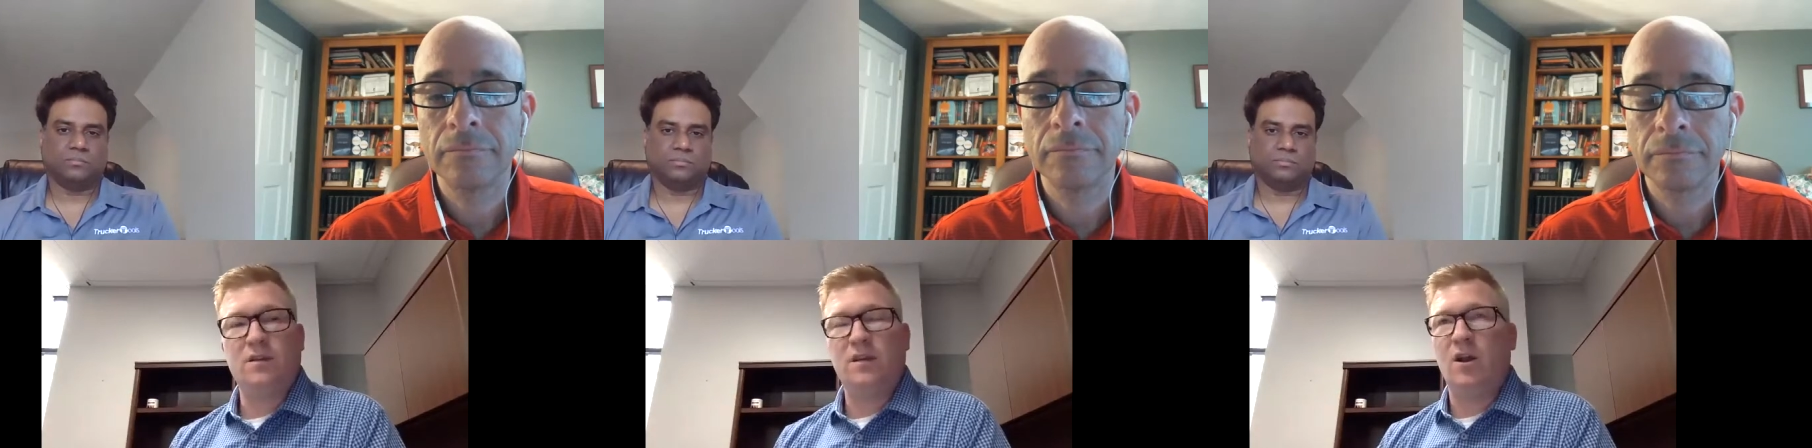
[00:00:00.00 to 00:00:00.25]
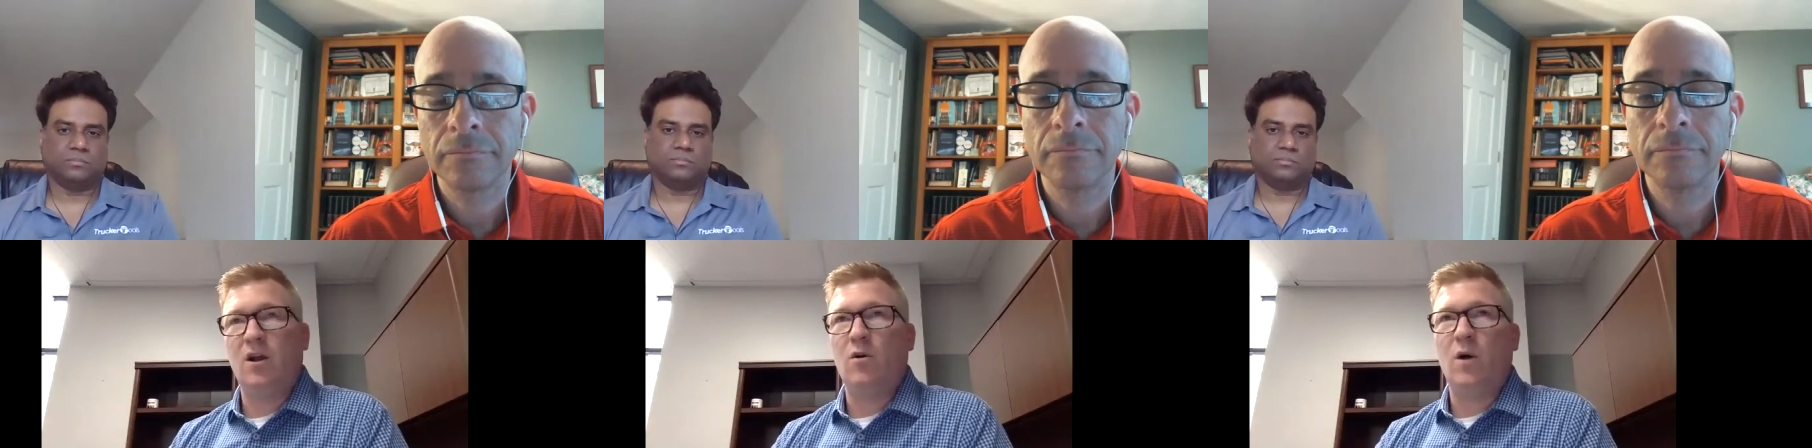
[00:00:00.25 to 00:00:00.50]
Speaker 1: you
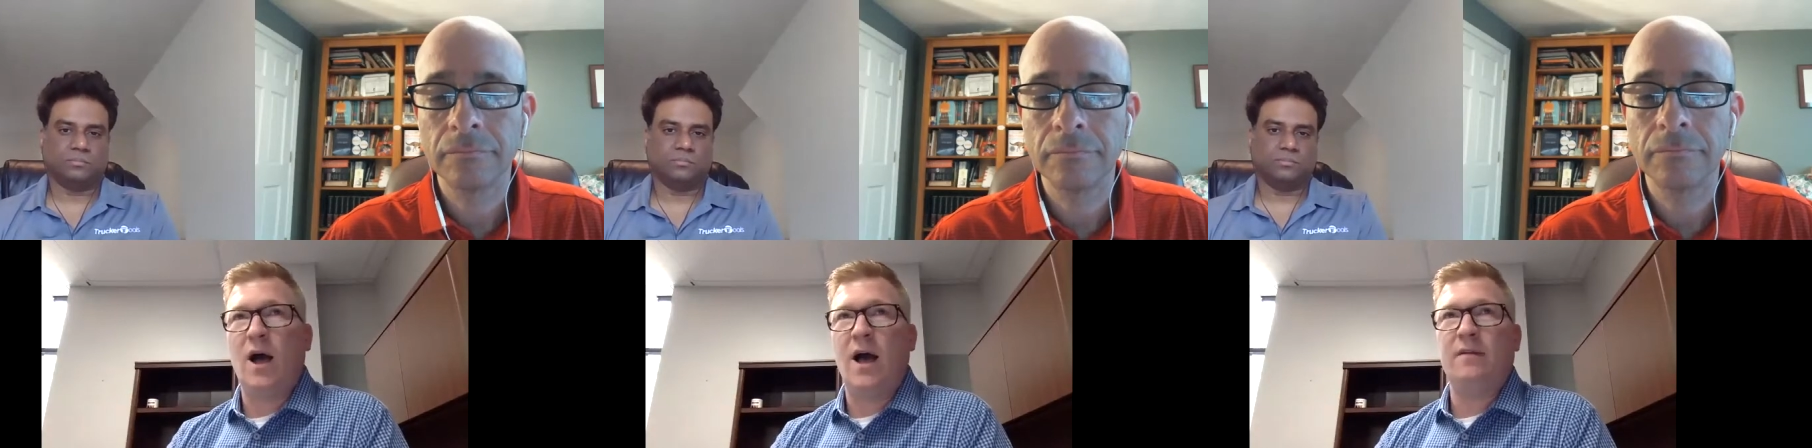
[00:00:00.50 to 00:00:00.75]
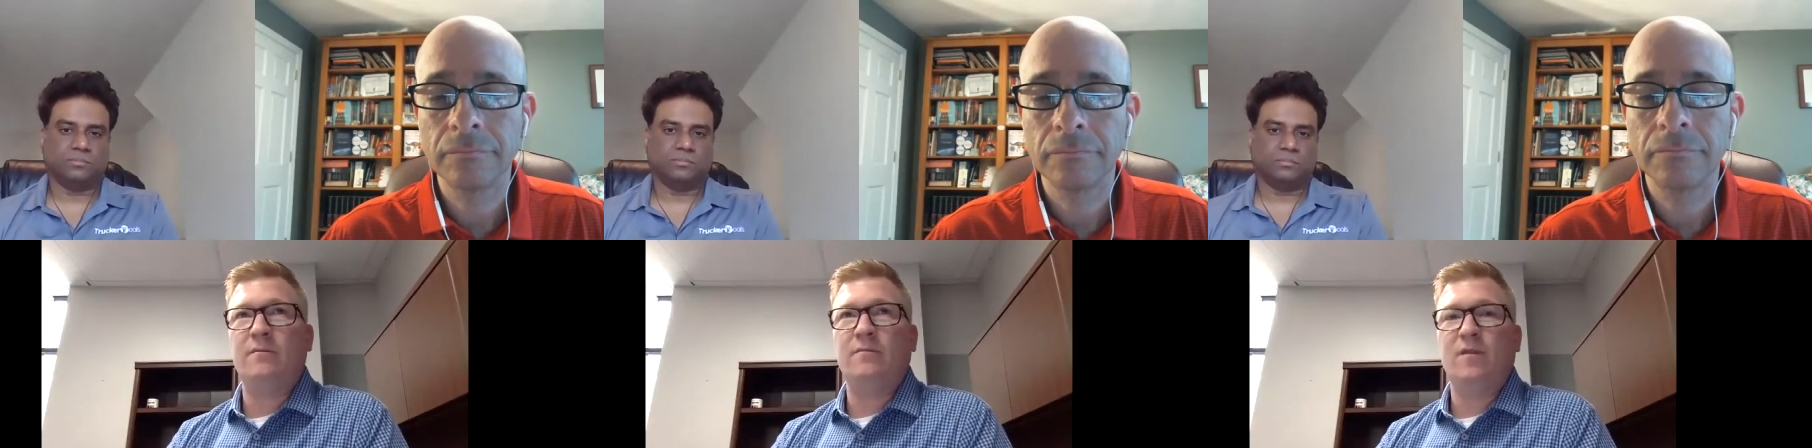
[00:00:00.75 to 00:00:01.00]
know, on
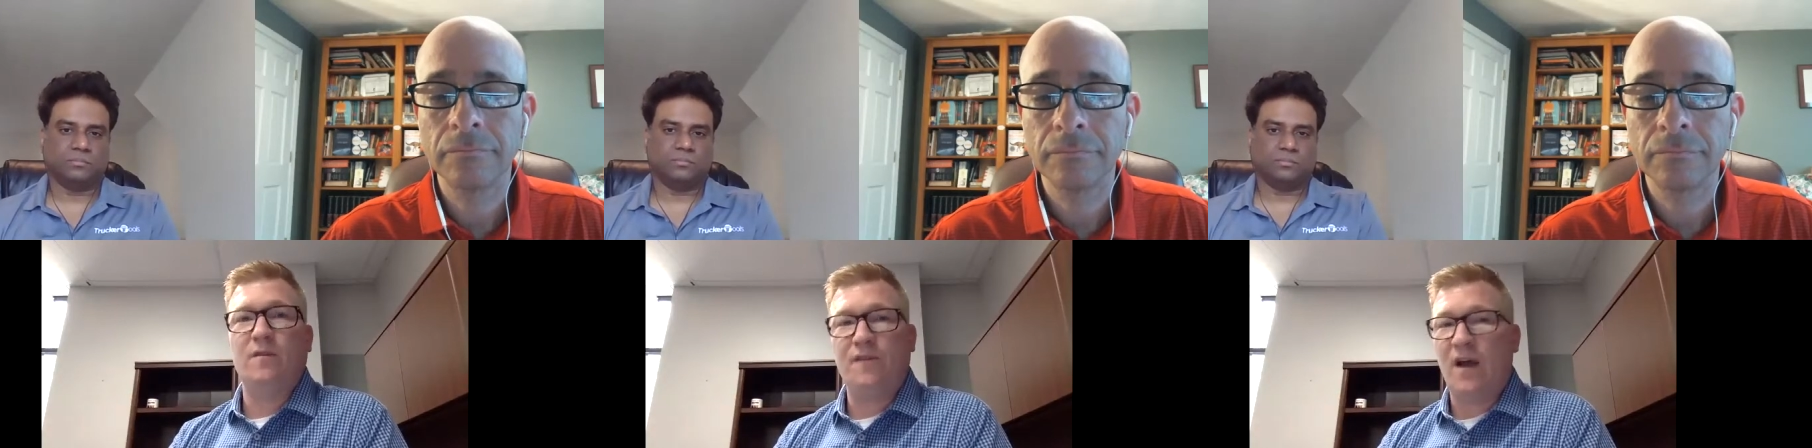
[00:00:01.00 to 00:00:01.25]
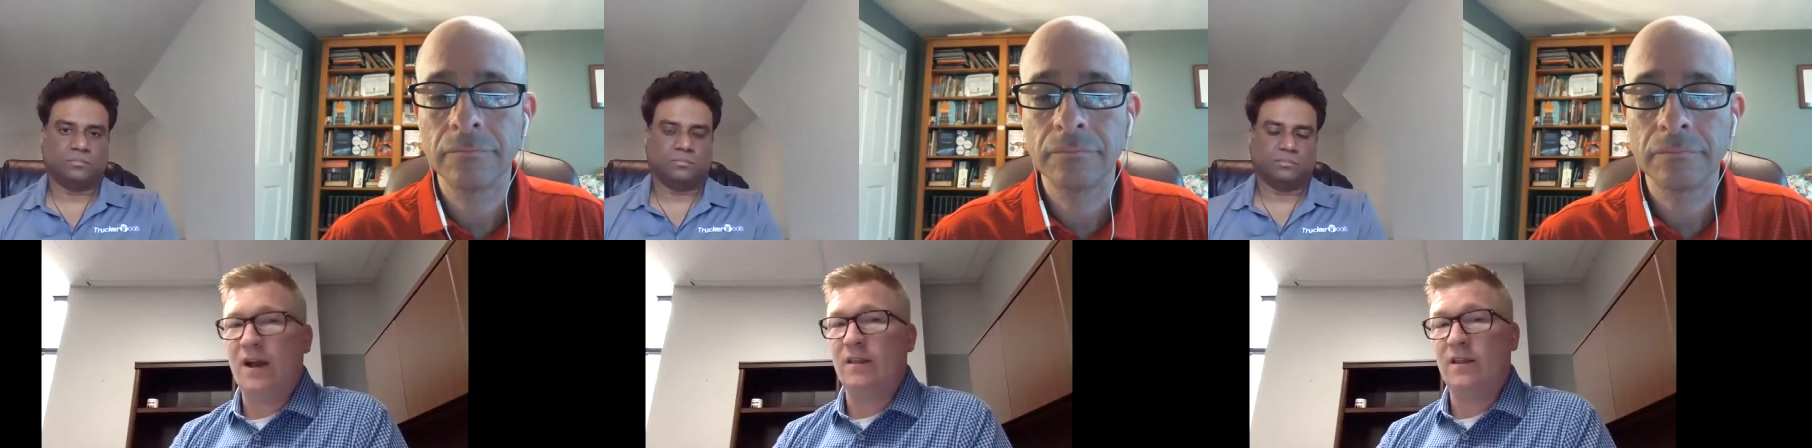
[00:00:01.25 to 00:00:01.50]
you know,
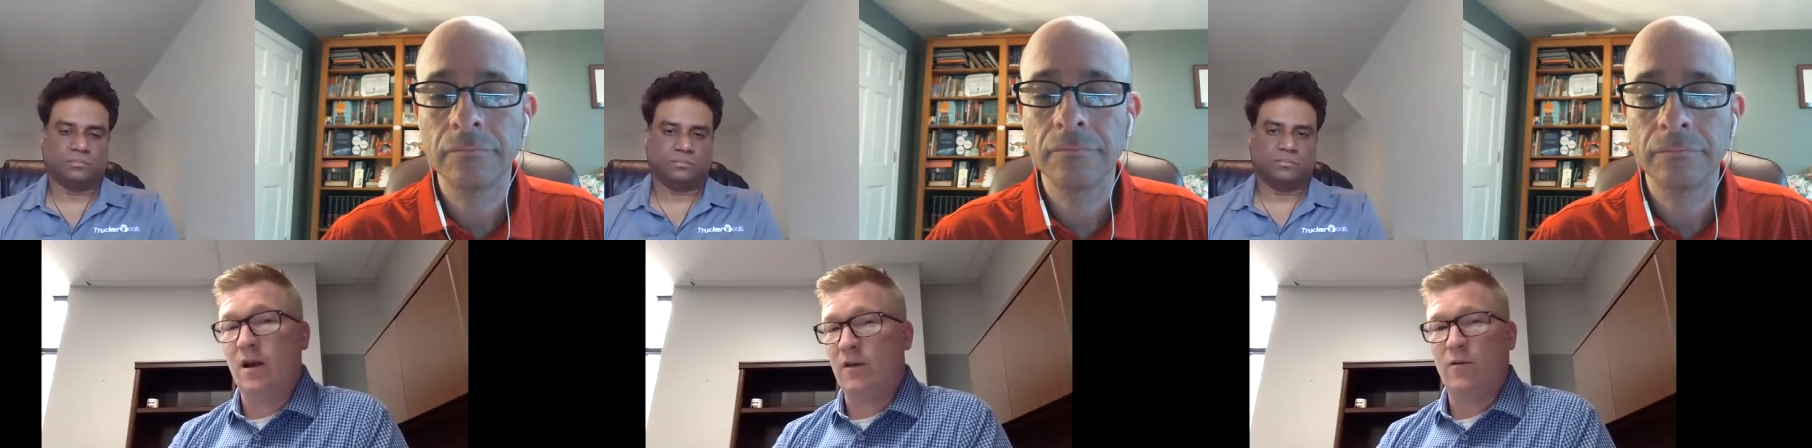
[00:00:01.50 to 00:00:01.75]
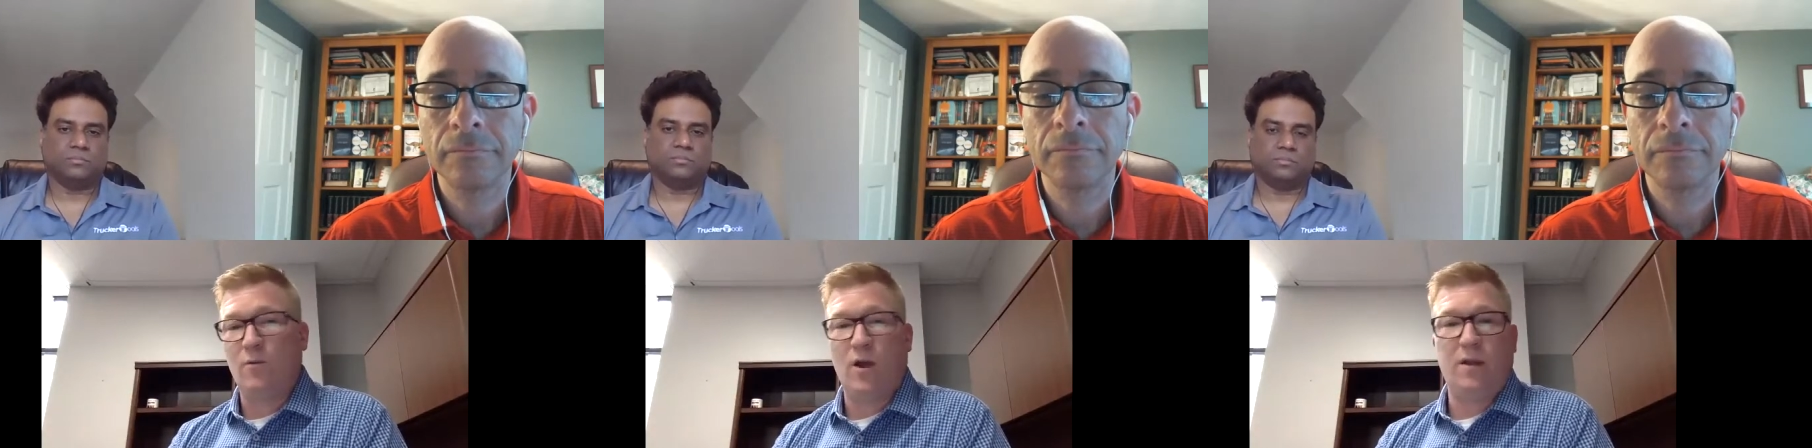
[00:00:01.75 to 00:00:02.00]
finding the other
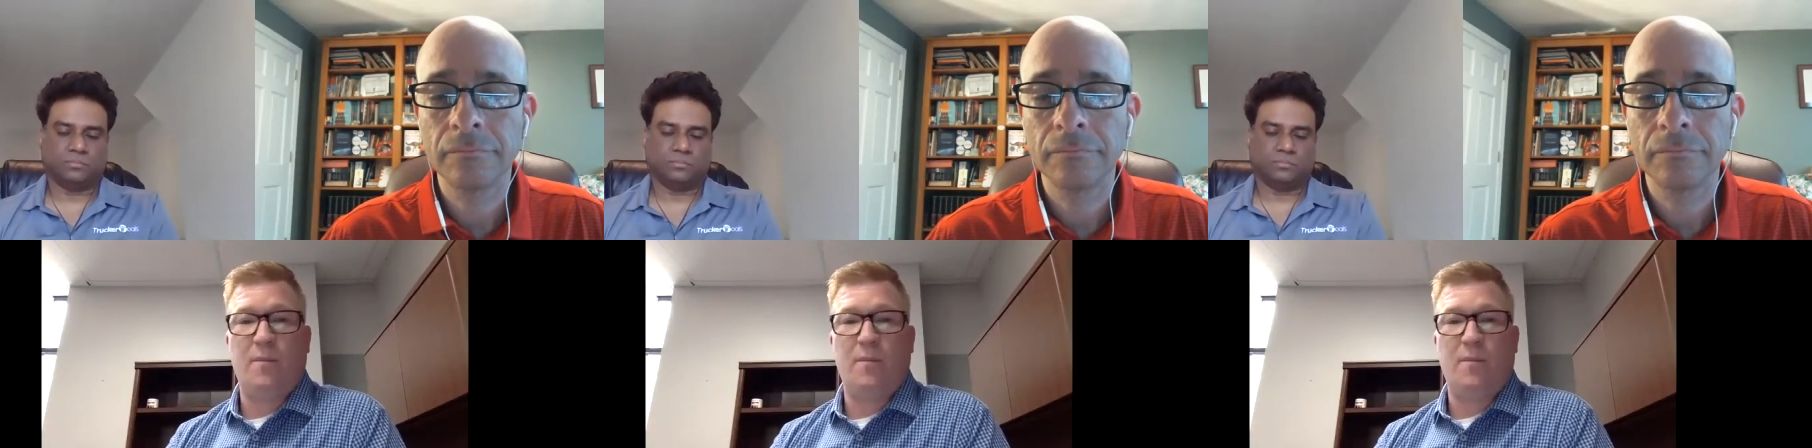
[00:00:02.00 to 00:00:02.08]
right